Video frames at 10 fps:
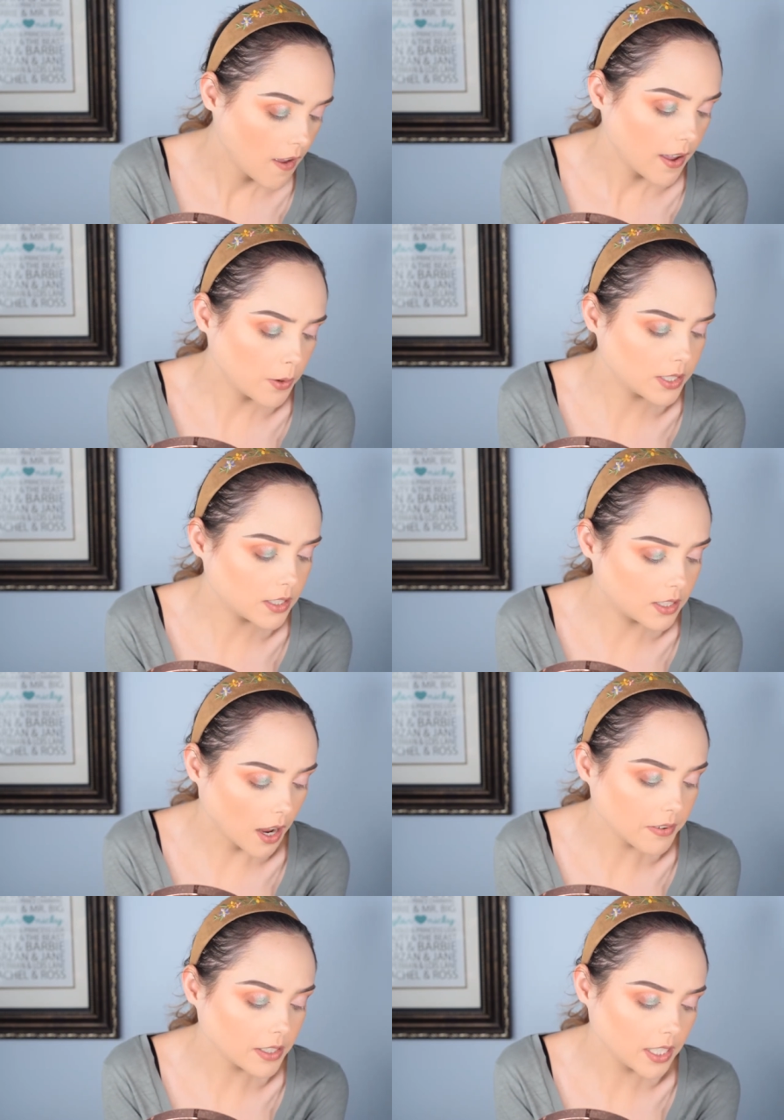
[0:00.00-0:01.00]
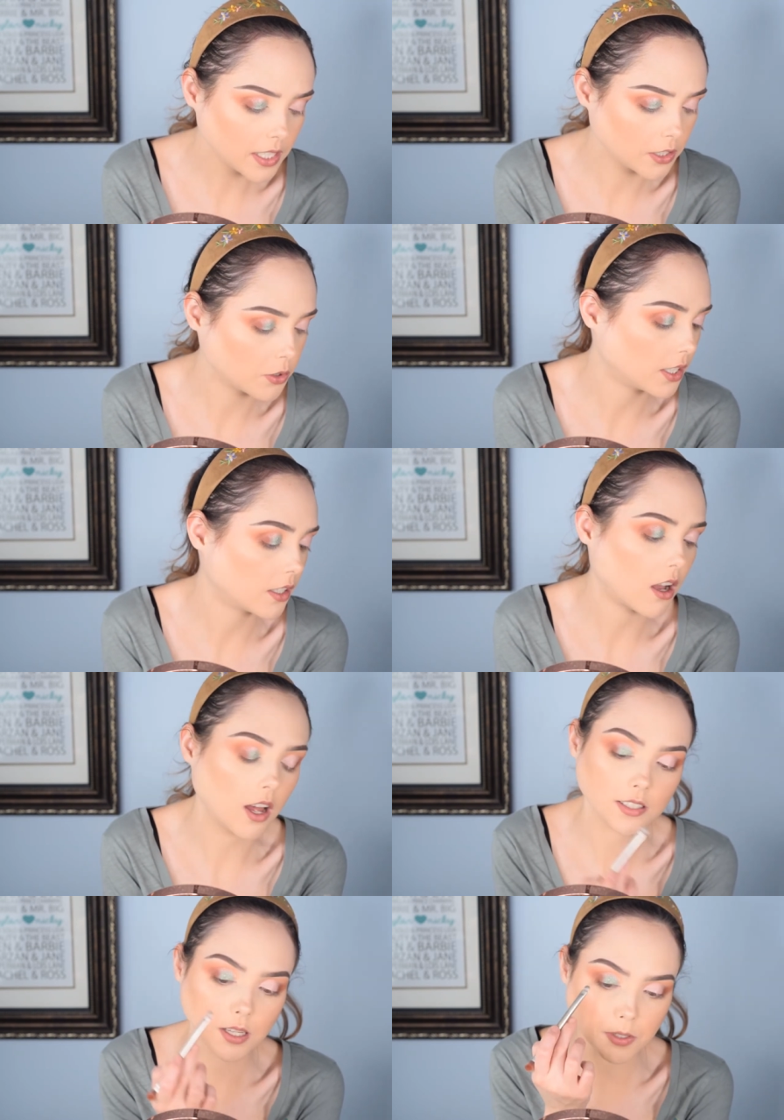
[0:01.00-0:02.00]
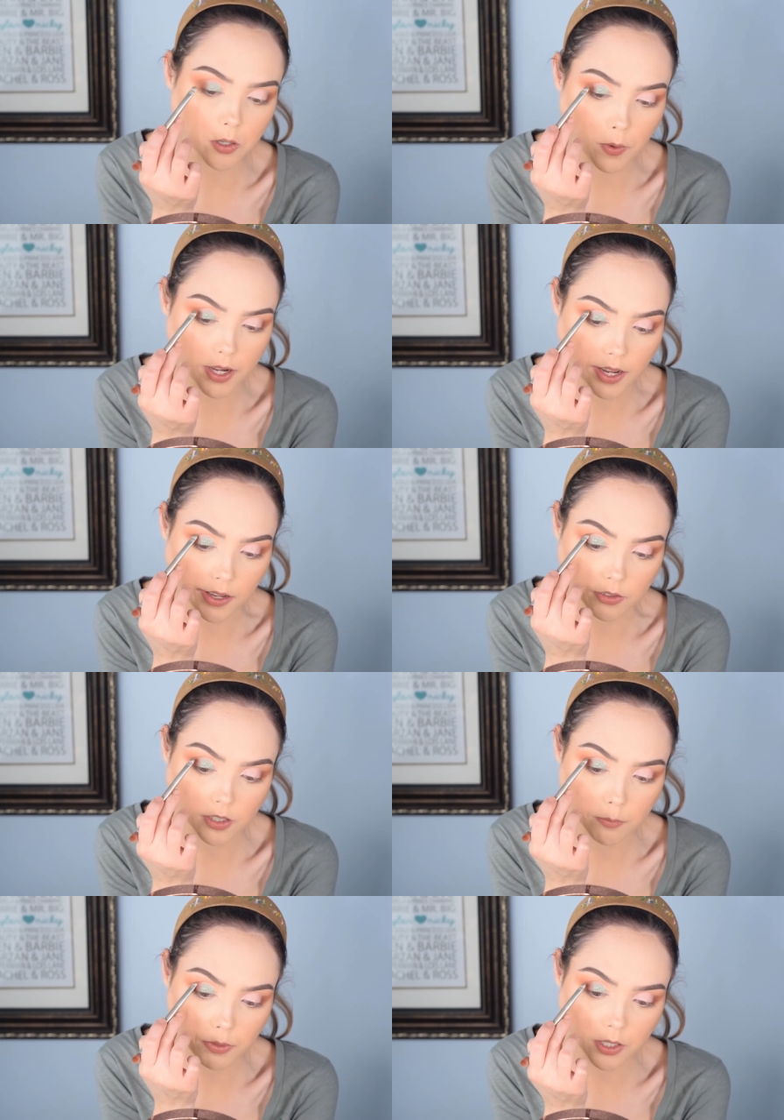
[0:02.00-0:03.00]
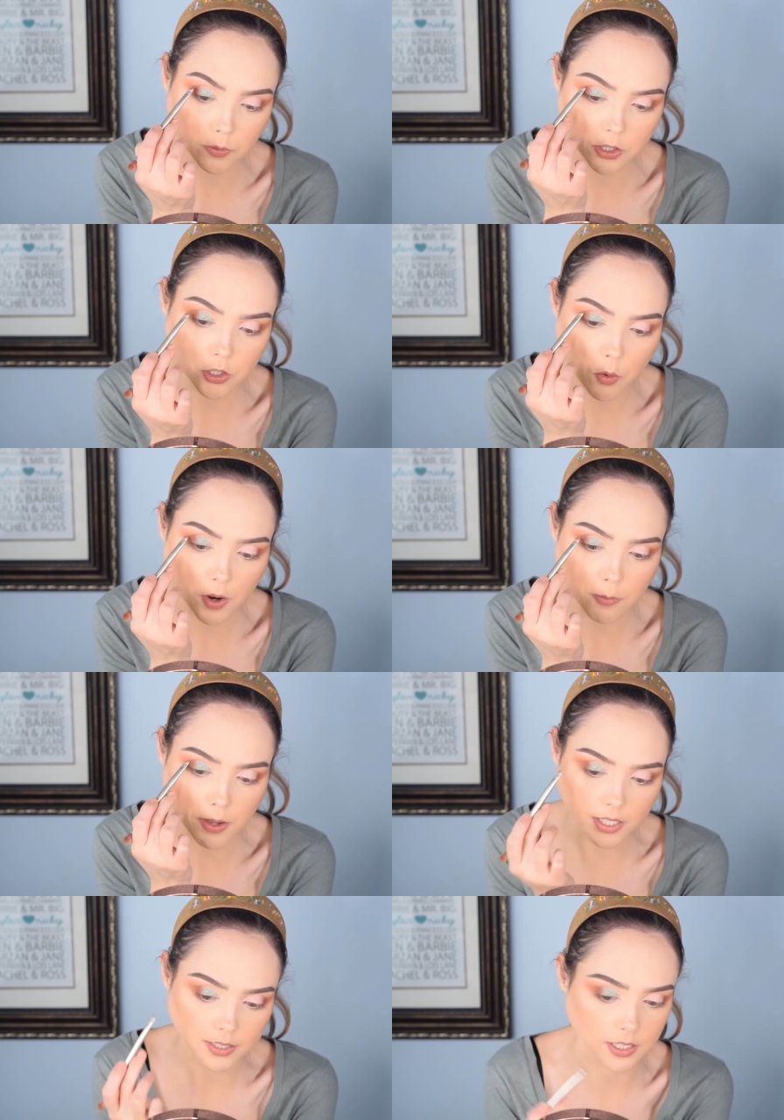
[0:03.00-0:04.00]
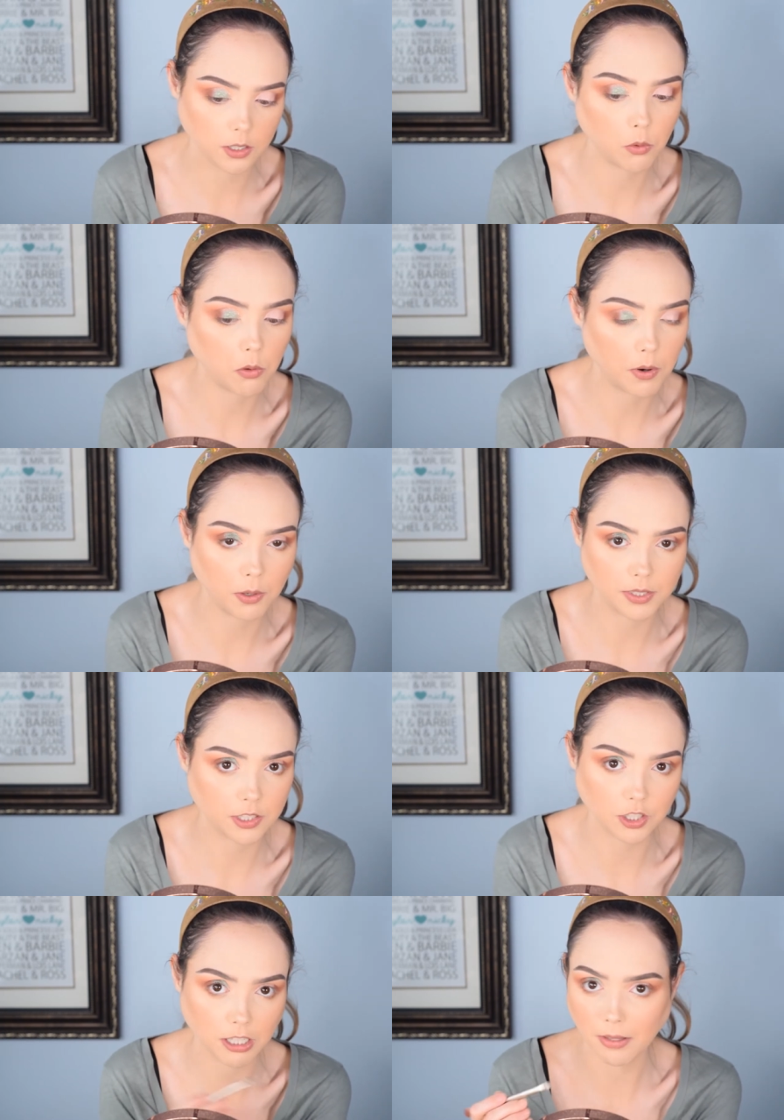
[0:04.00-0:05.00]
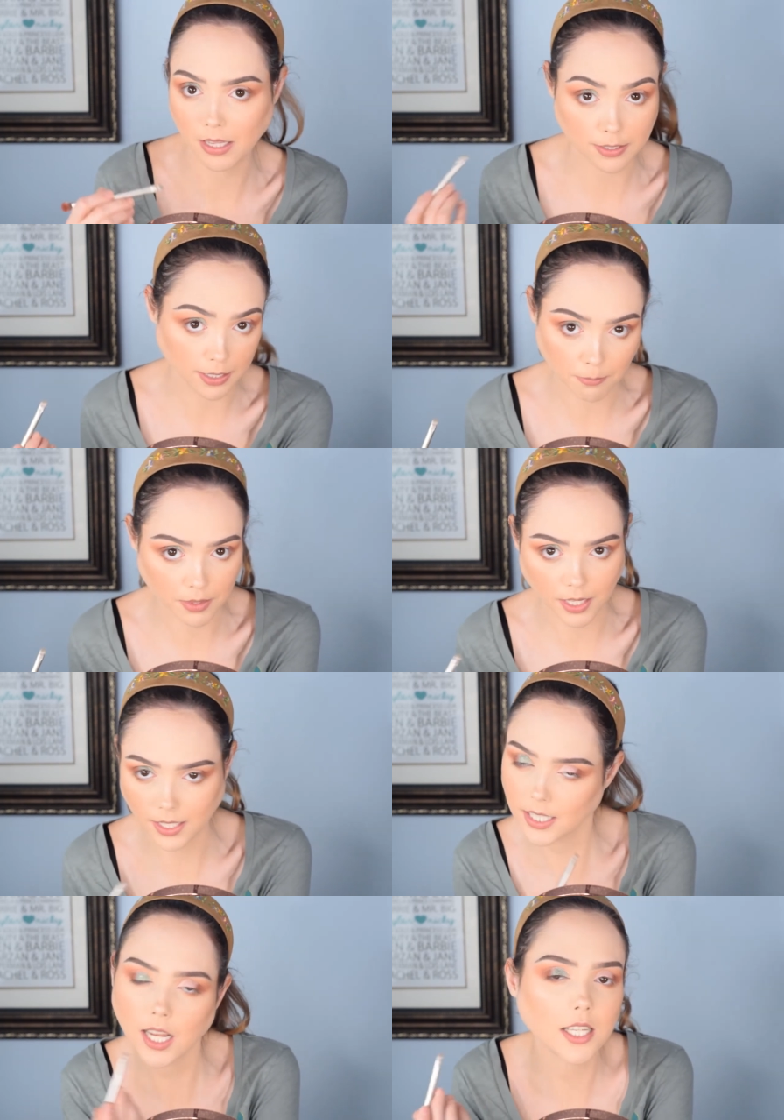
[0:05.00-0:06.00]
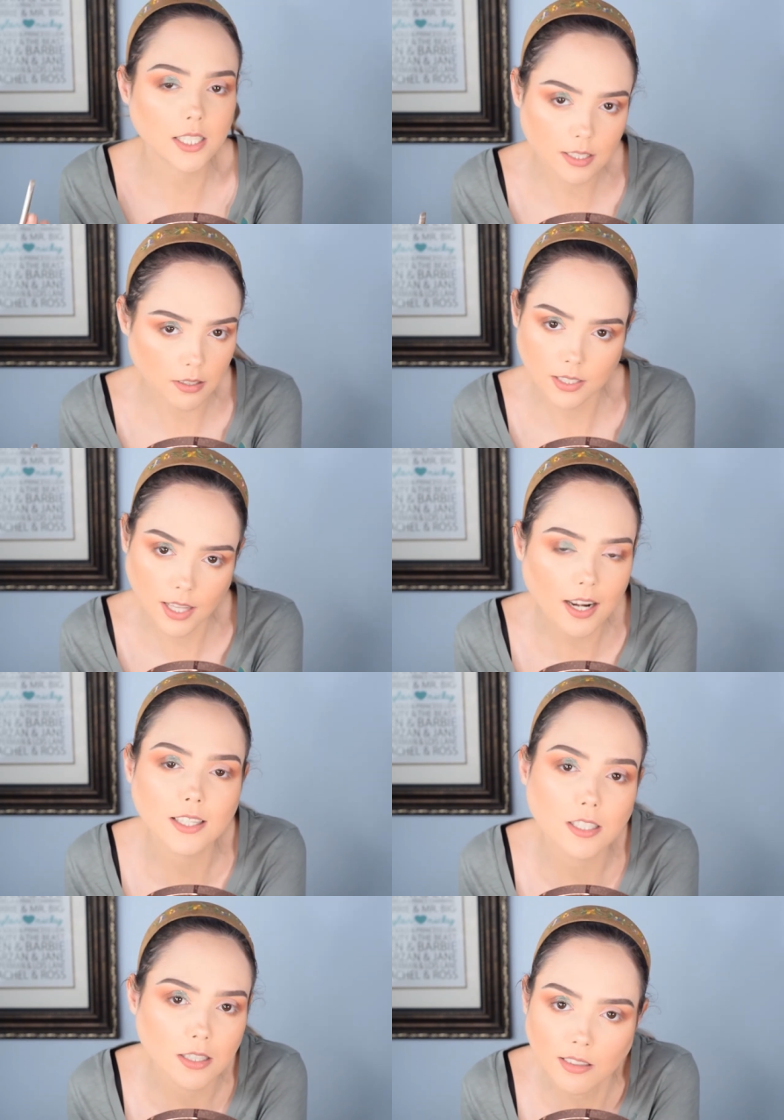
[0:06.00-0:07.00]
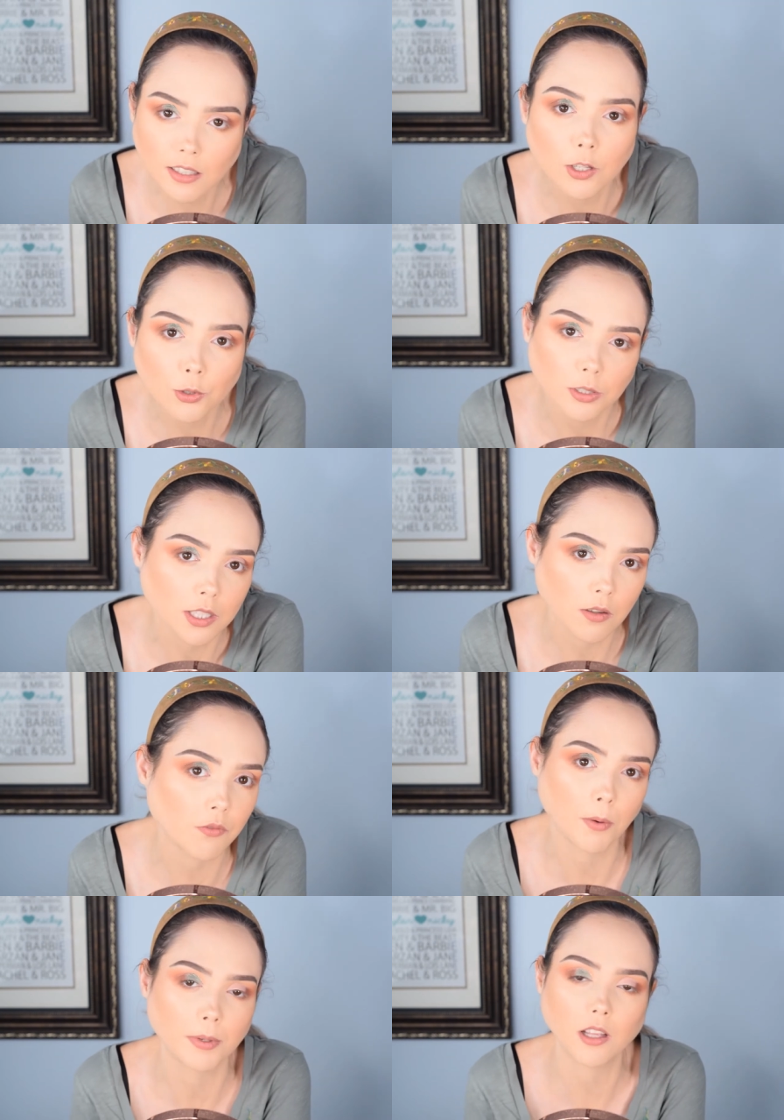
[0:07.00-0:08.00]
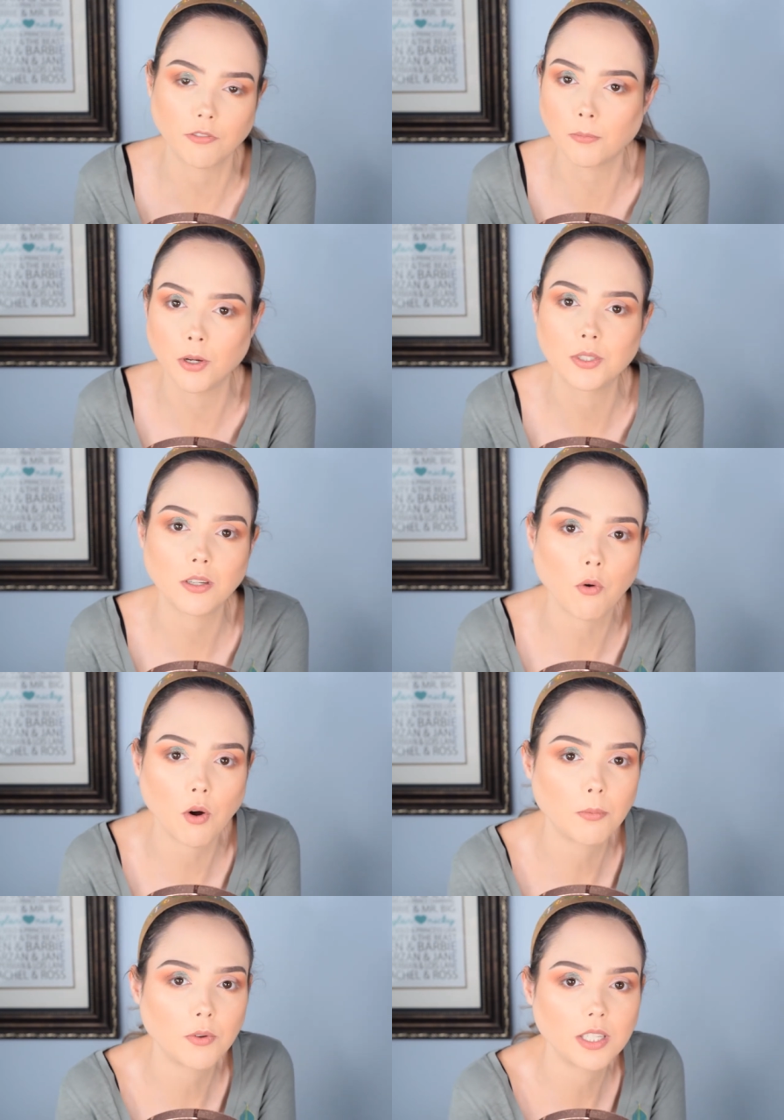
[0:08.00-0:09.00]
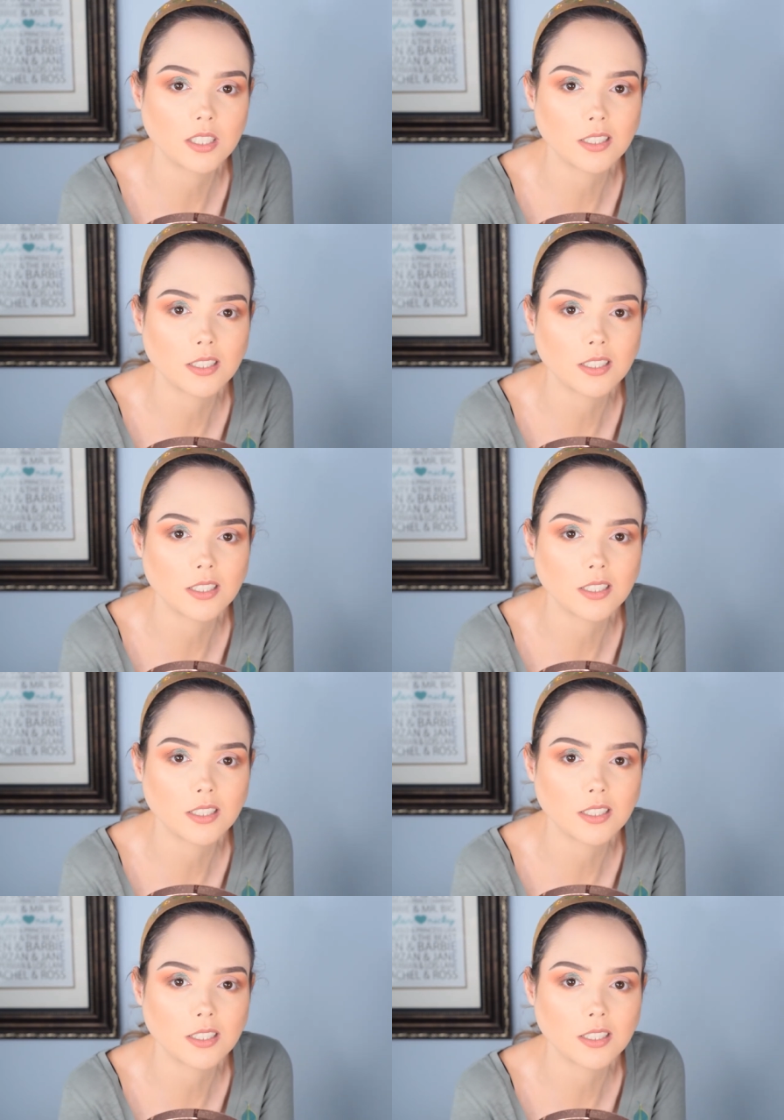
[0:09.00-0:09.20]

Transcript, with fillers: It was definitely an interesting concept and a way to handle it, but there was no way to make a sequel where it was just gonna be the same thing. Cause that is this that is literally the formula for most of horror movies.